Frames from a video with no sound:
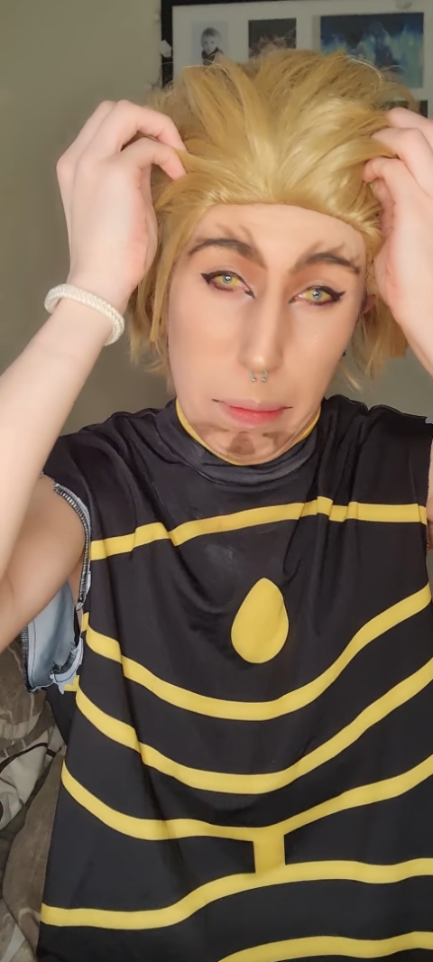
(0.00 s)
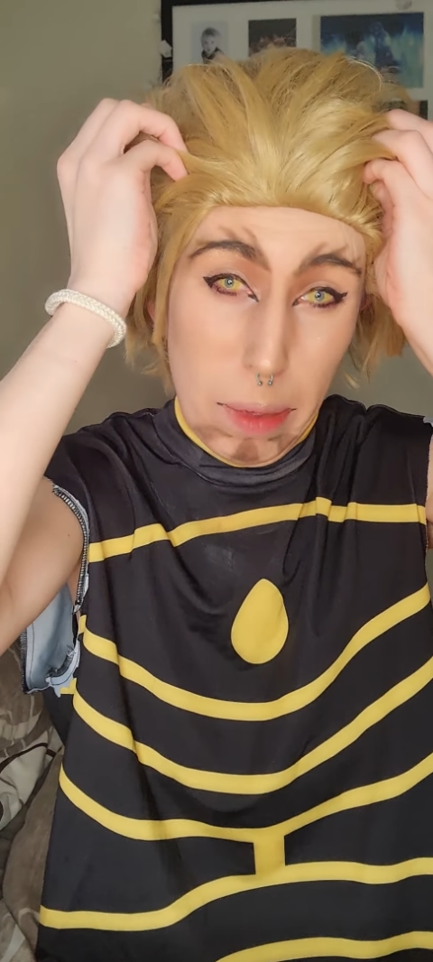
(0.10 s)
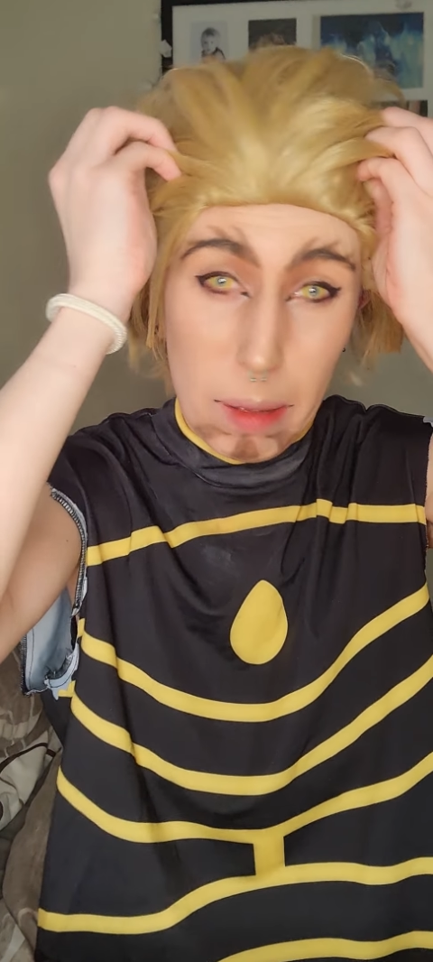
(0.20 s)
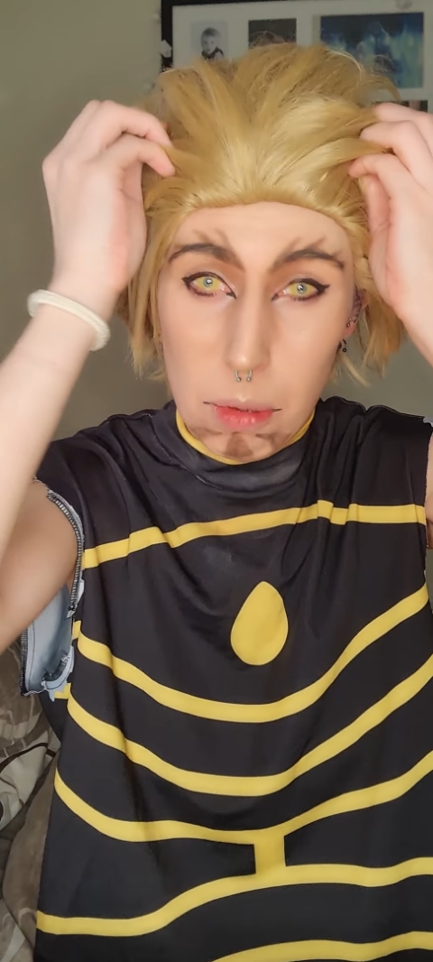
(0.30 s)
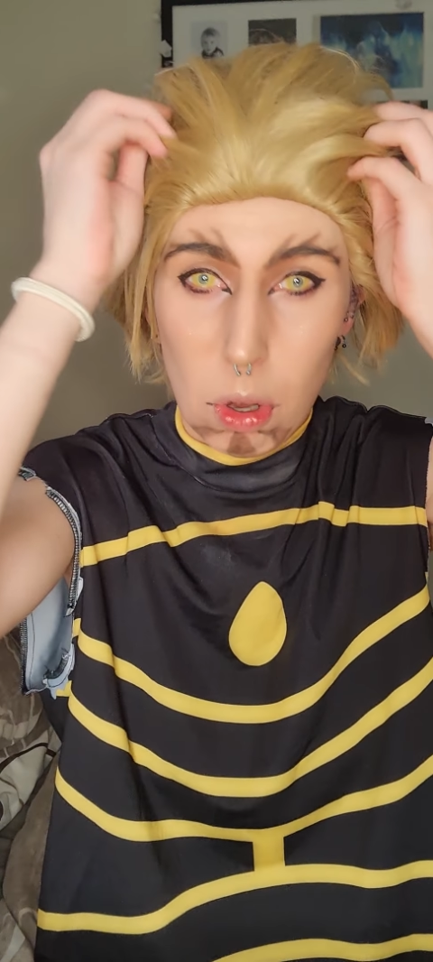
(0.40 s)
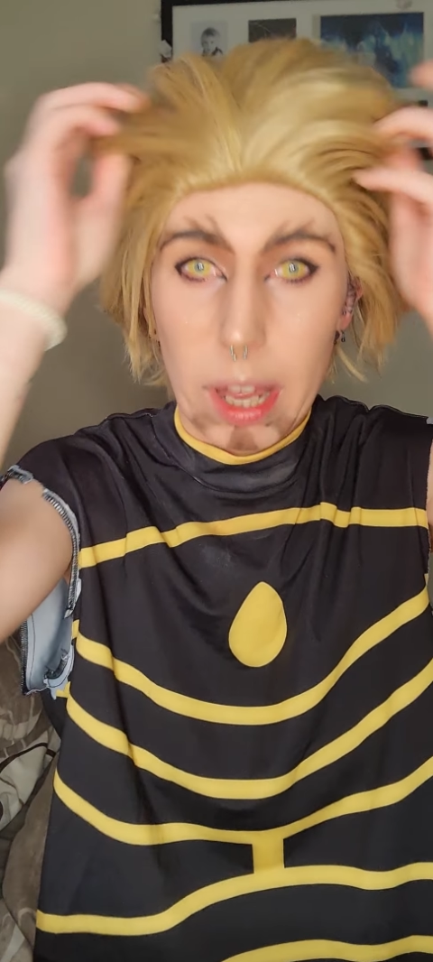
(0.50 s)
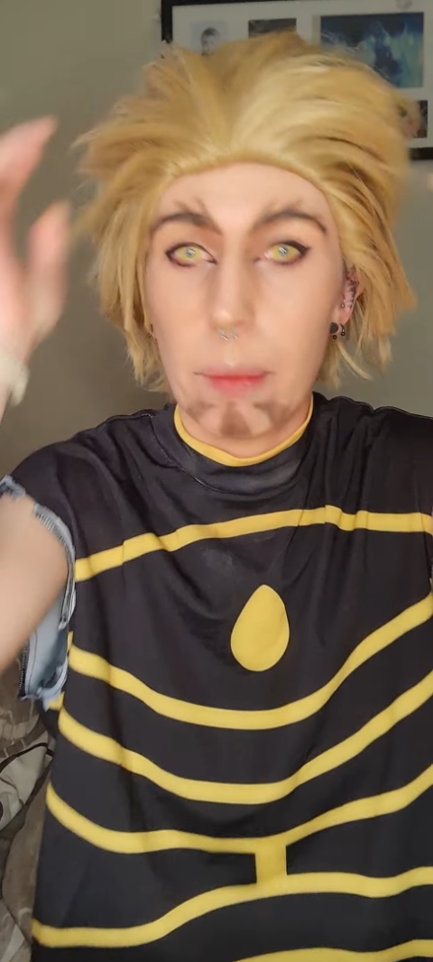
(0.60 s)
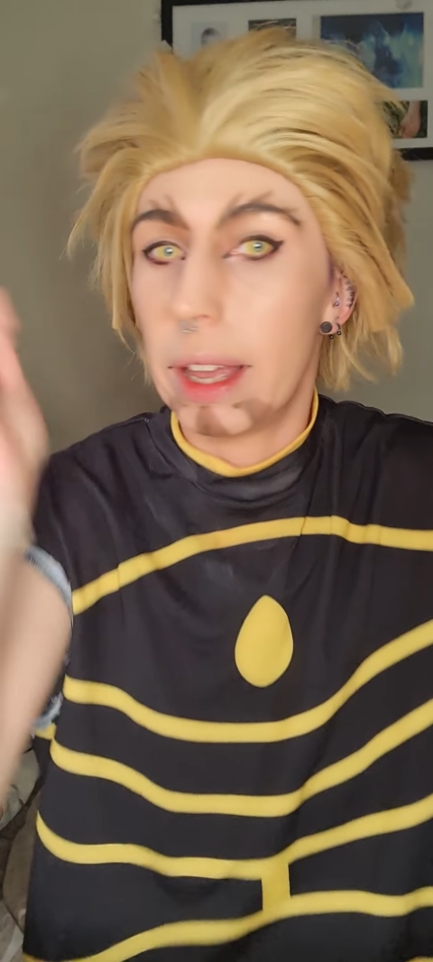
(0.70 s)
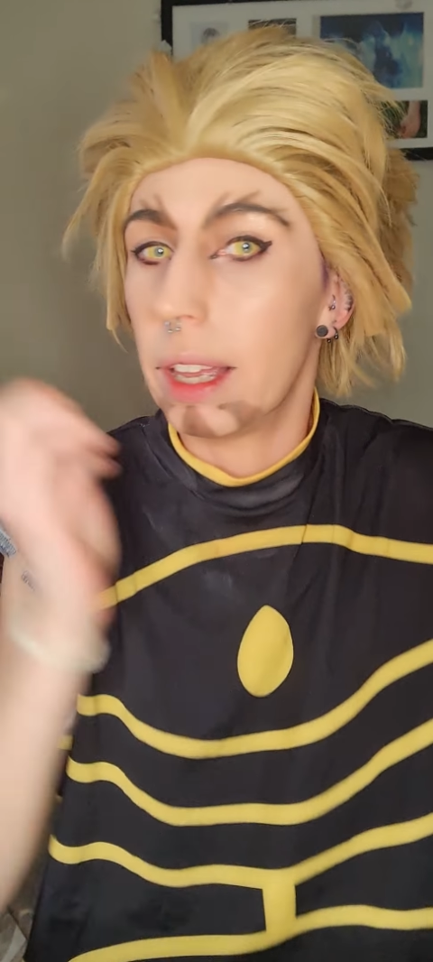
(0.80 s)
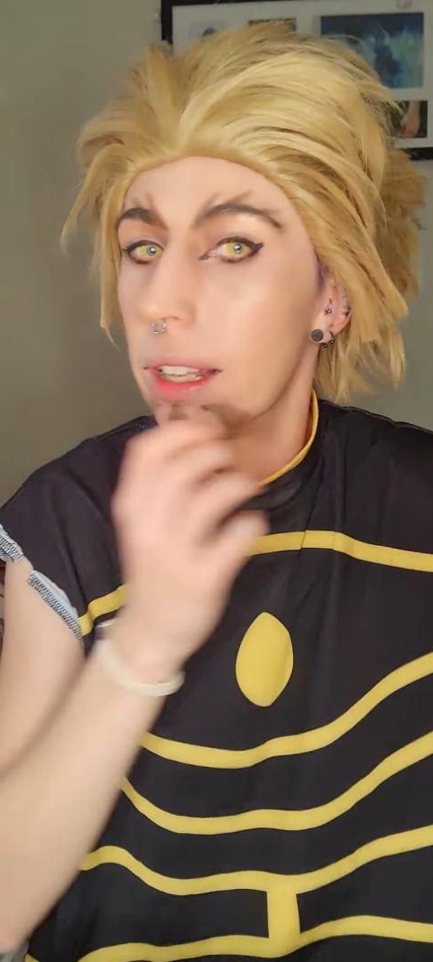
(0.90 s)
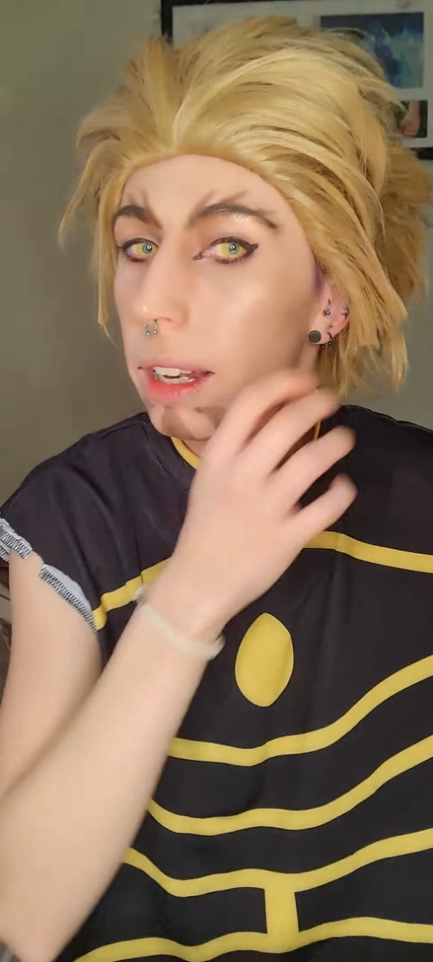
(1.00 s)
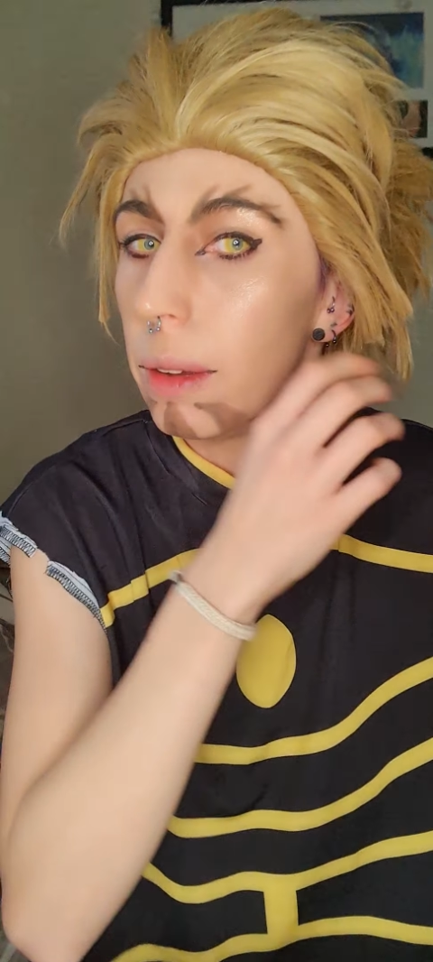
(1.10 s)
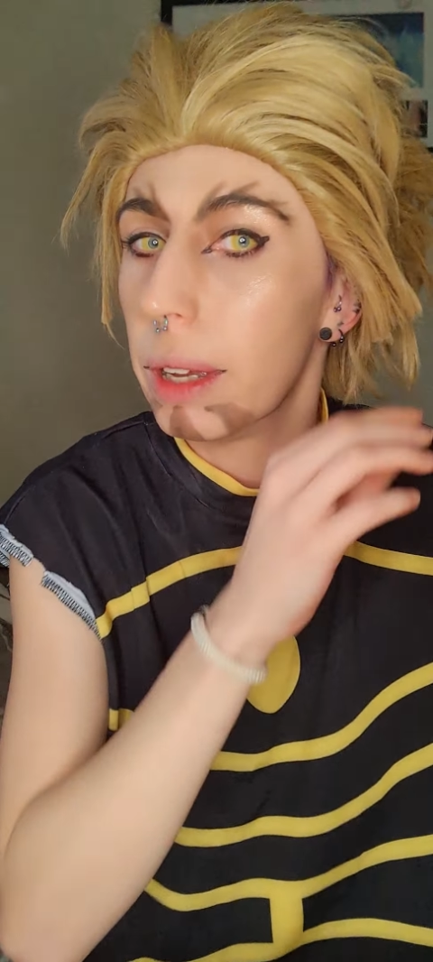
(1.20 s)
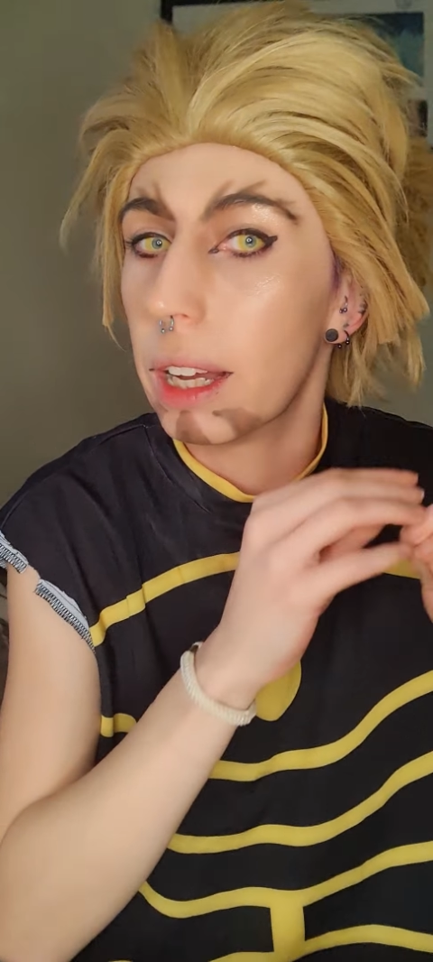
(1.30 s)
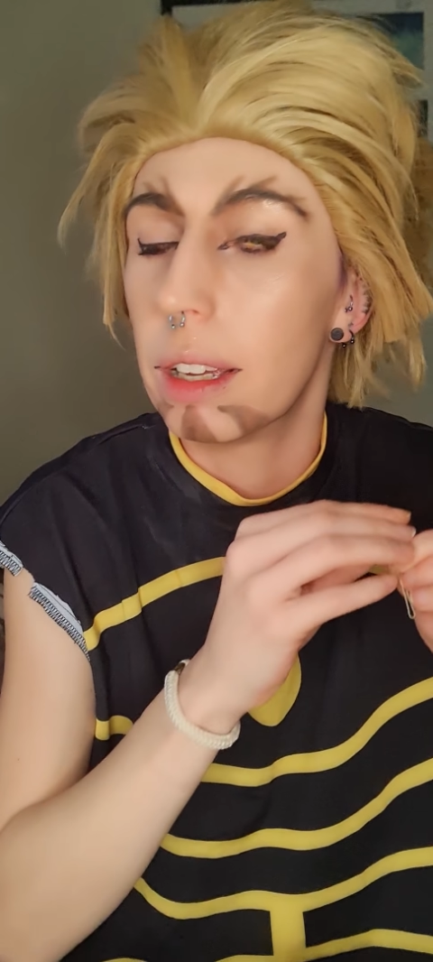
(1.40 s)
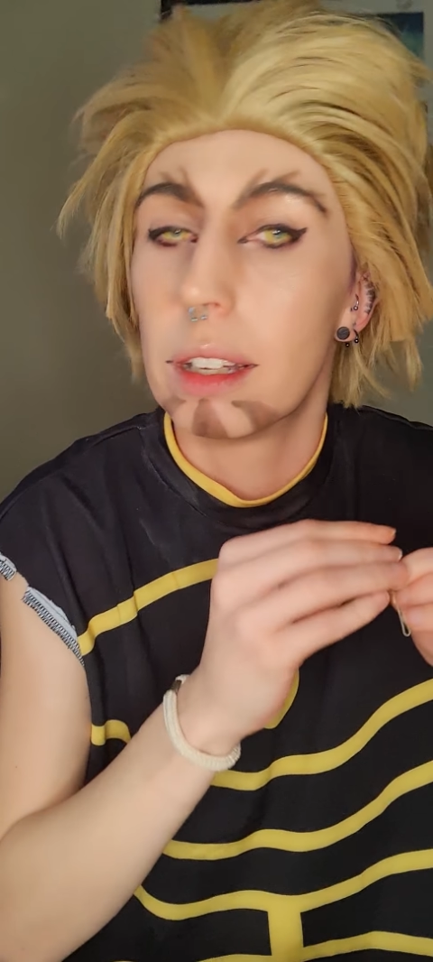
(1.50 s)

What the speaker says: bit more that way. There we go.